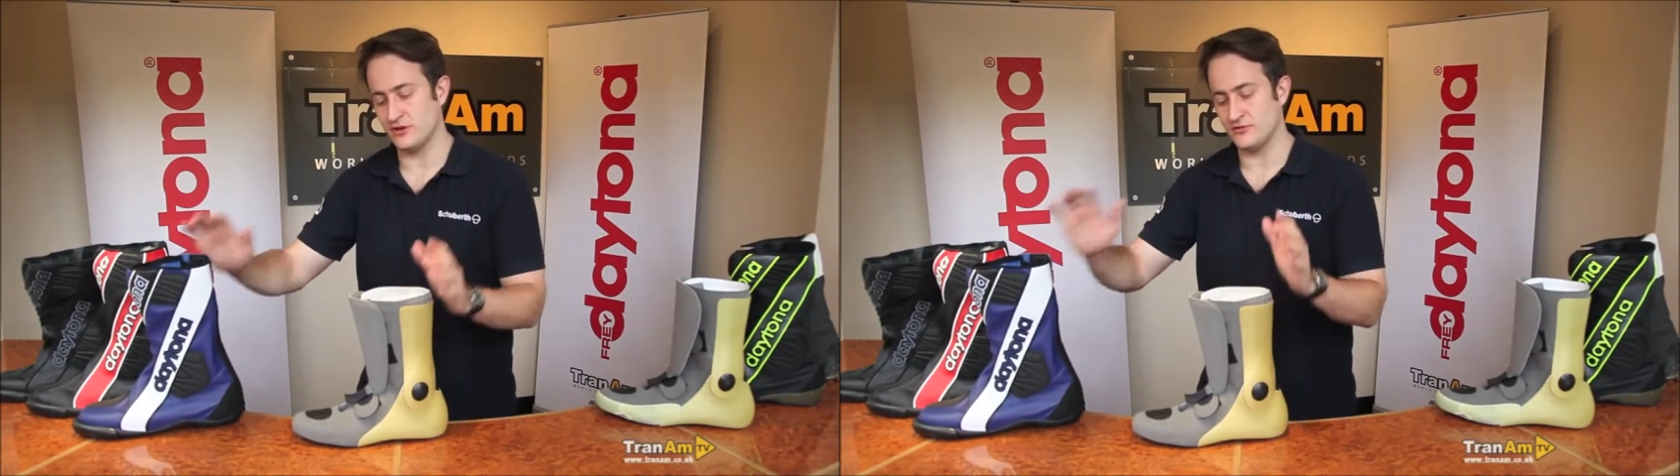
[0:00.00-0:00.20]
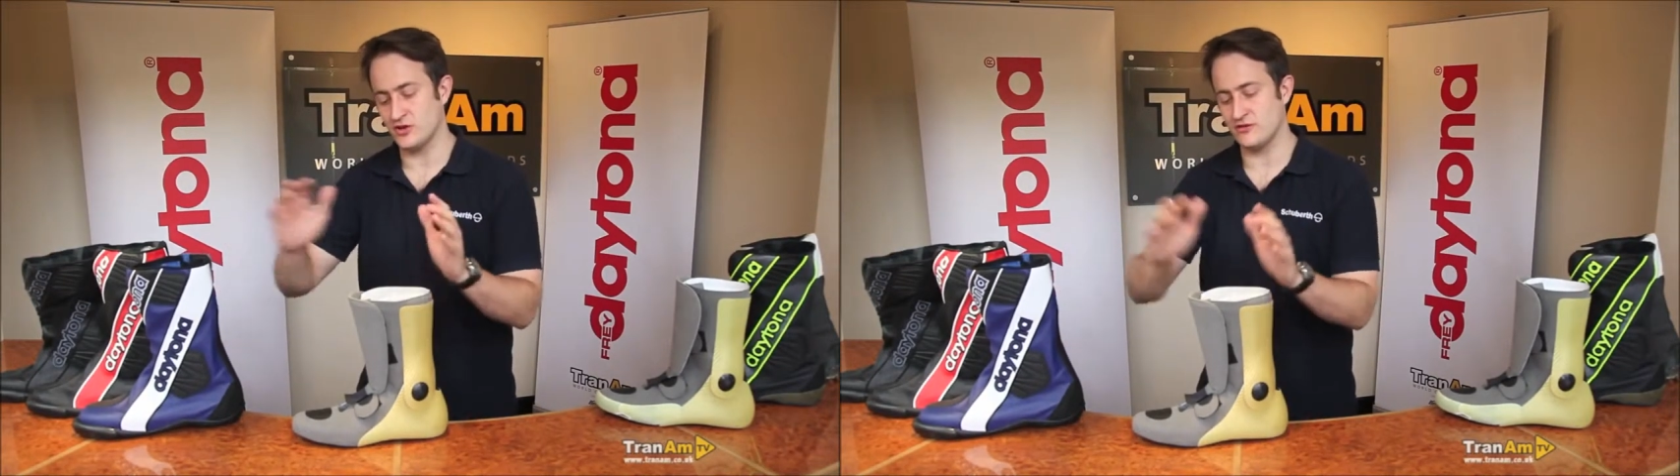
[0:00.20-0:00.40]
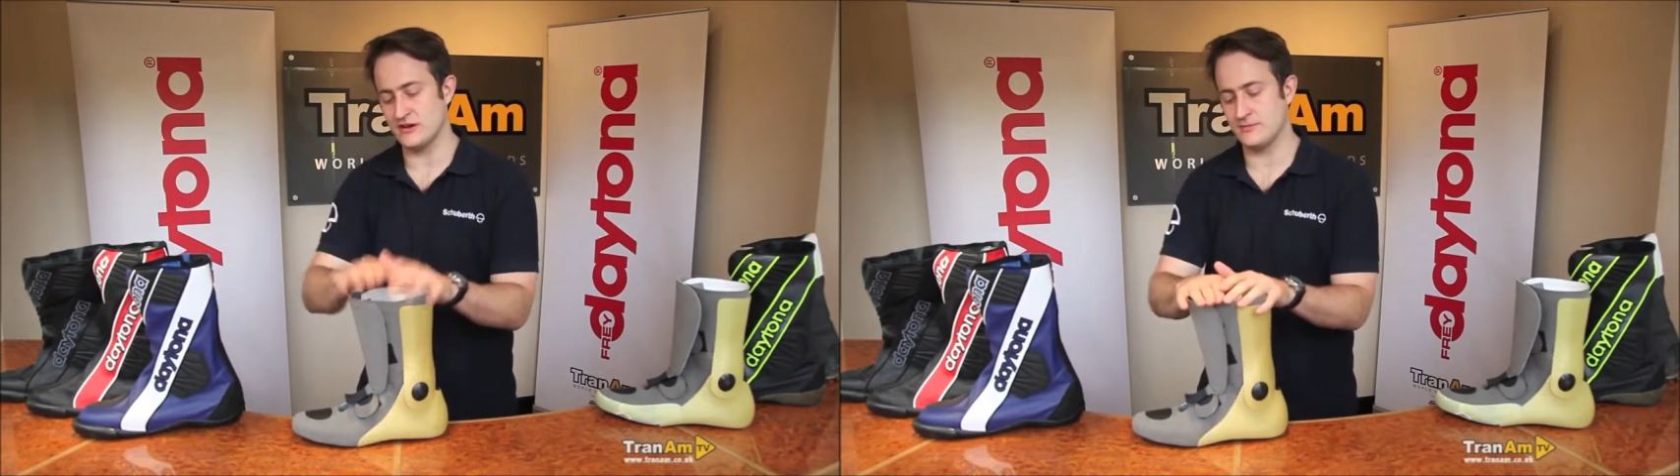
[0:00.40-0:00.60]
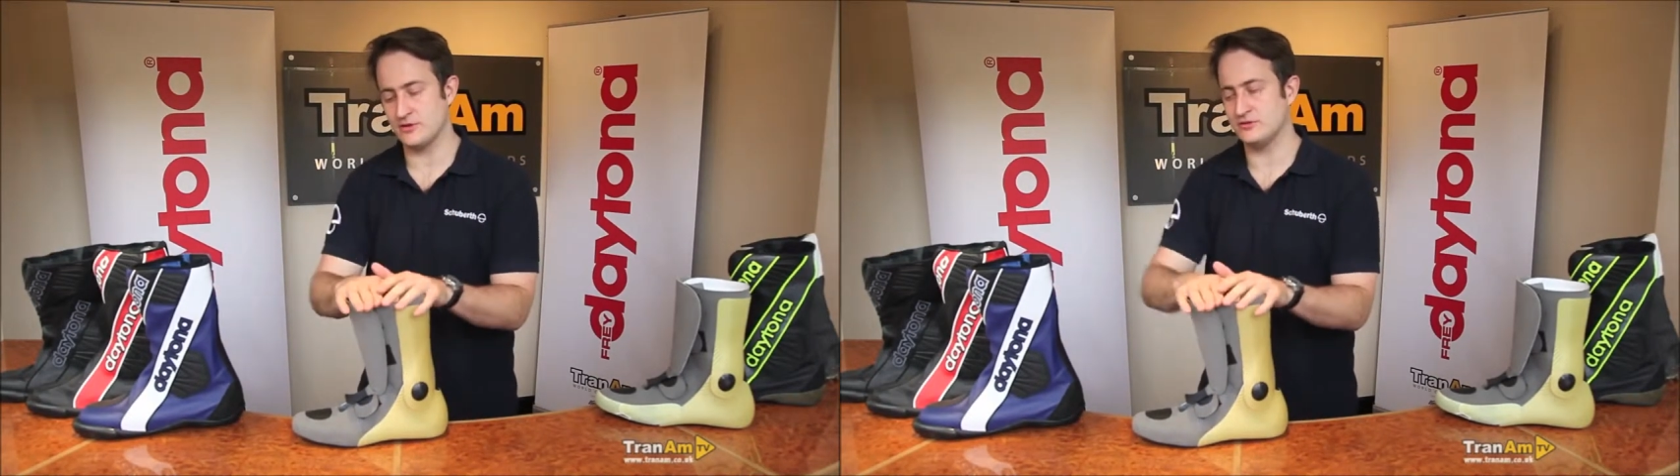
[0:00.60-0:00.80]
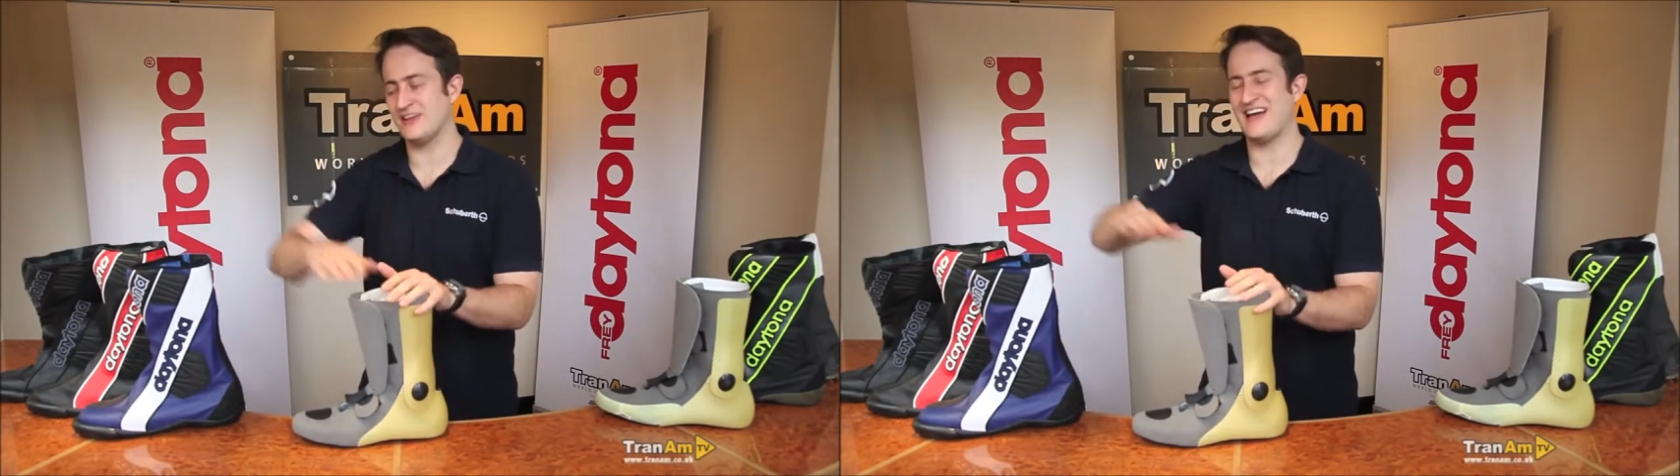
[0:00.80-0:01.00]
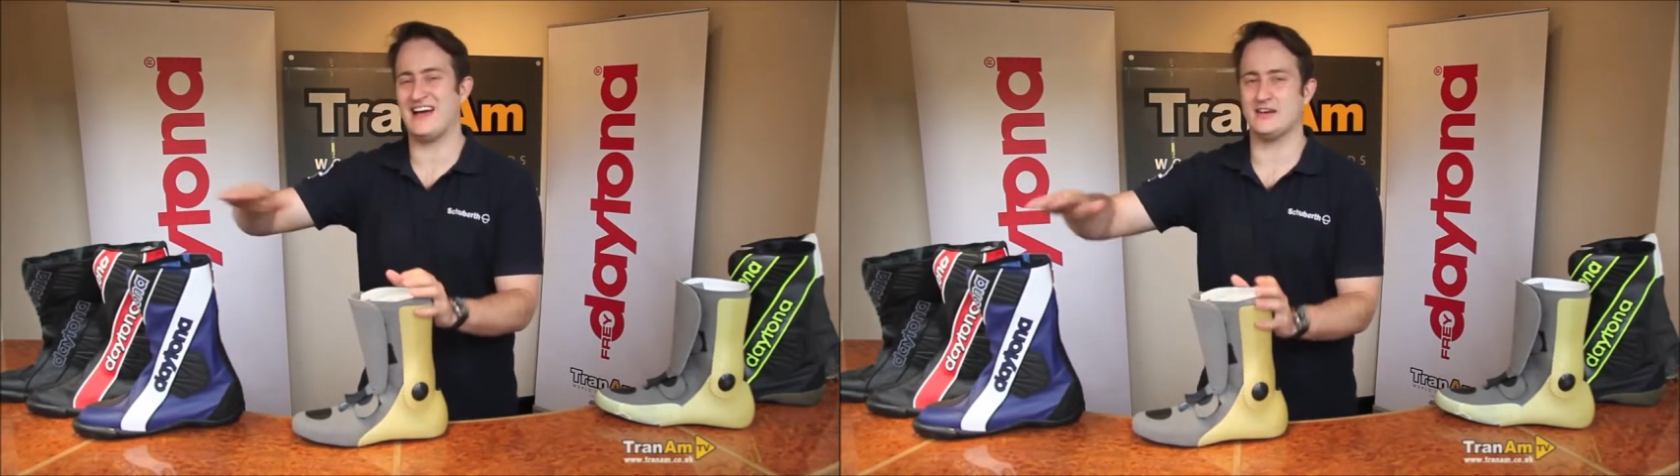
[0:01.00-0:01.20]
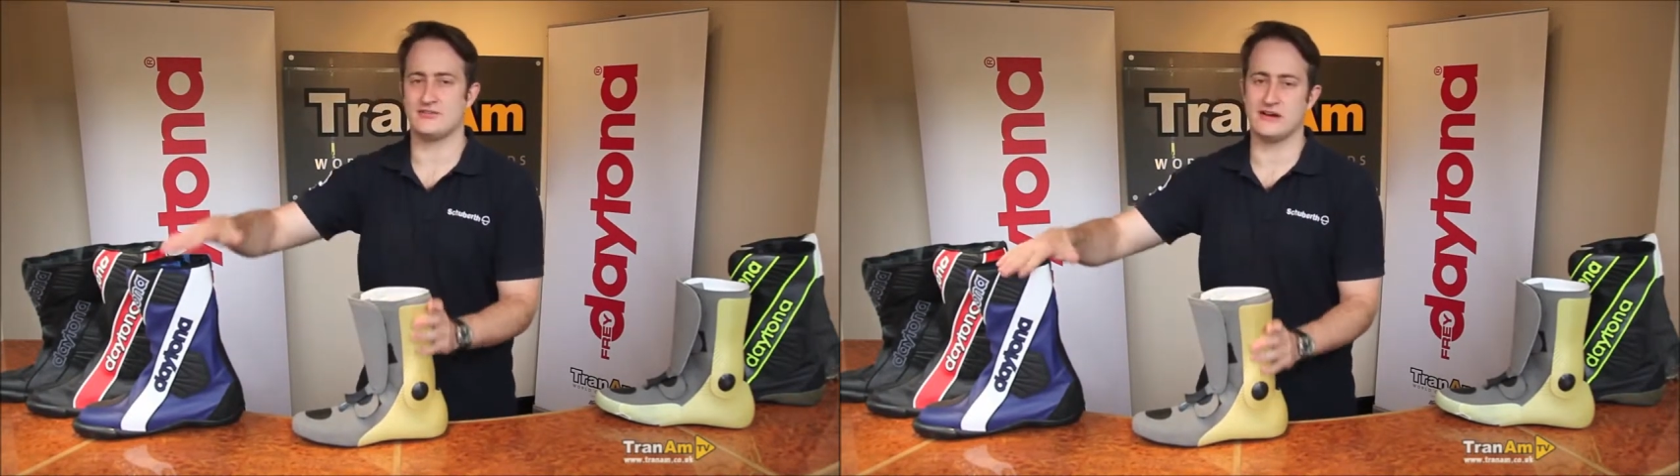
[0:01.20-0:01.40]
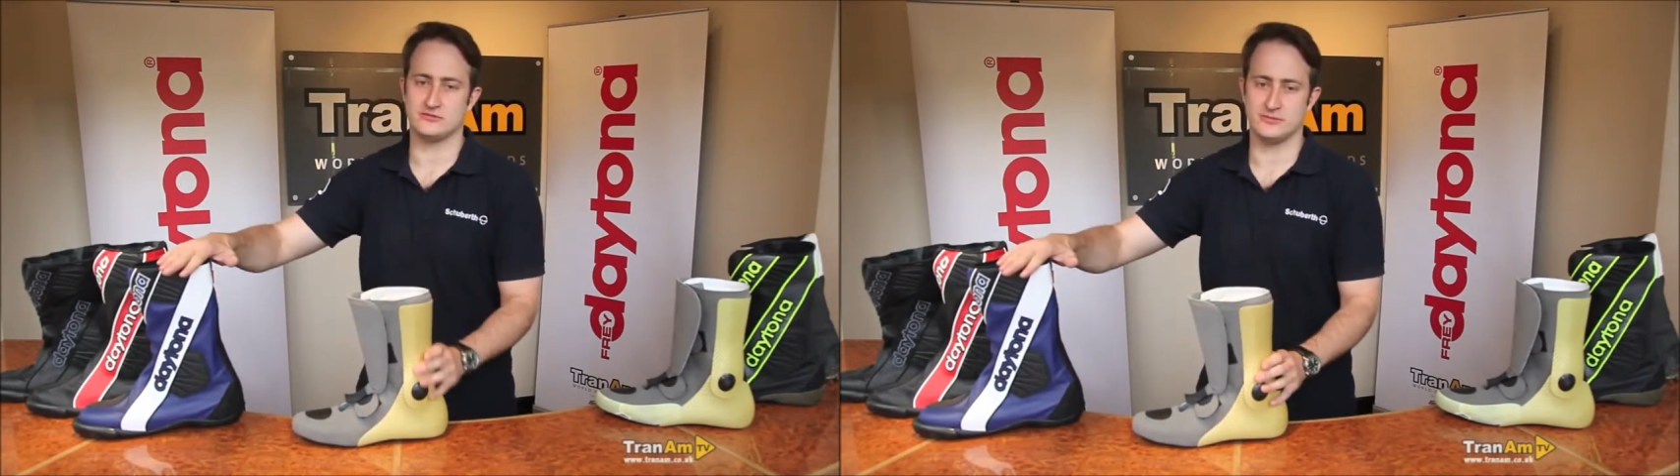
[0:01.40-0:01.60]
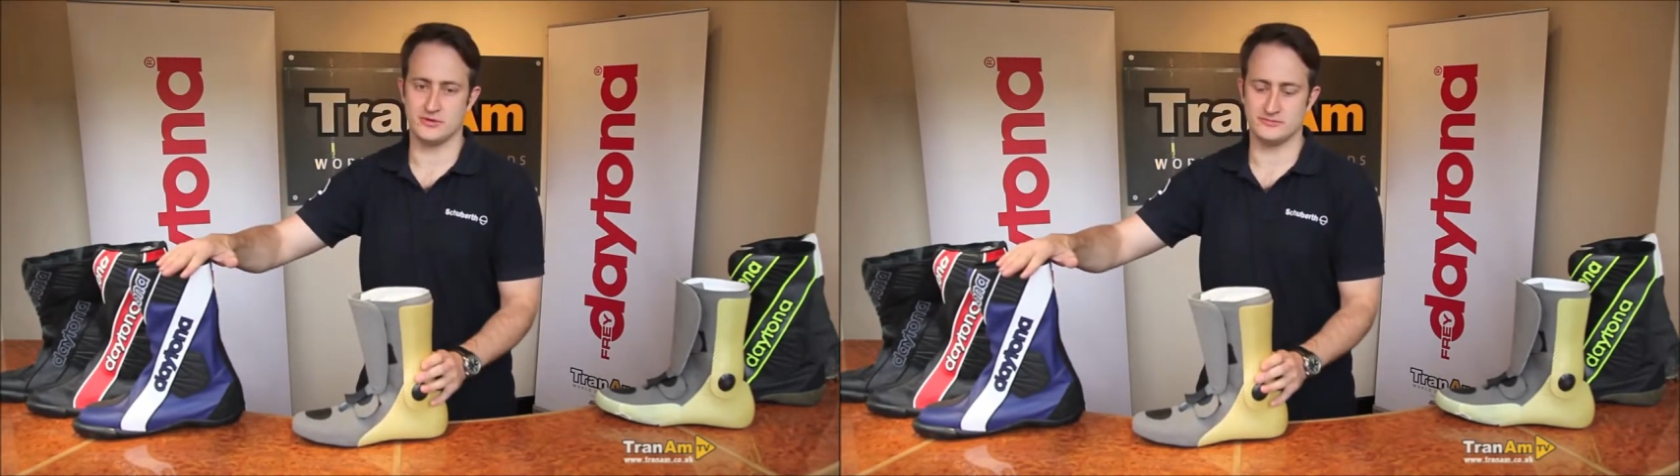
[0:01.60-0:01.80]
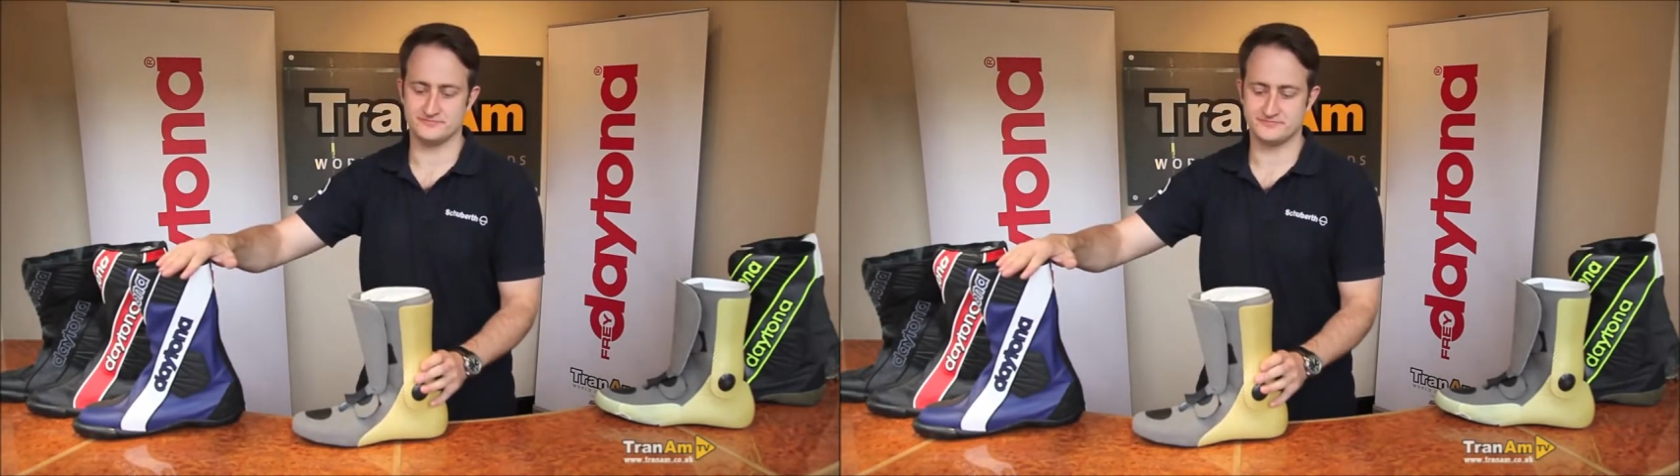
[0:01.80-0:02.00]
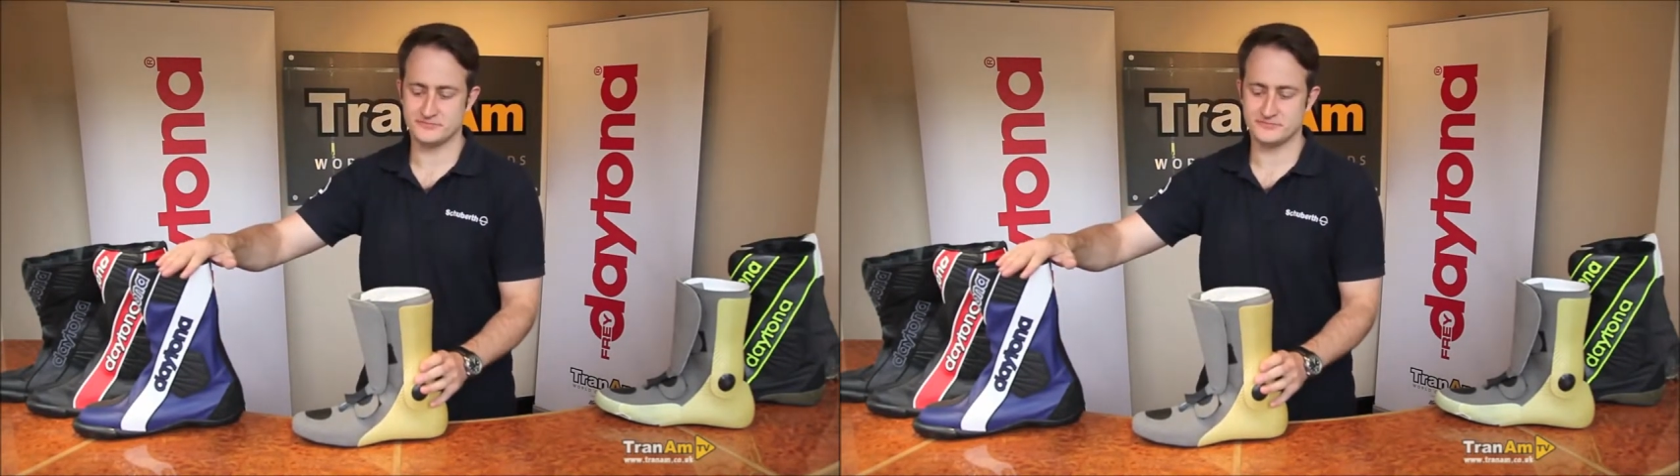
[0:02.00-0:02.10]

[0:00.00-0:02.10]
So you've got your inner boot and your outer boot.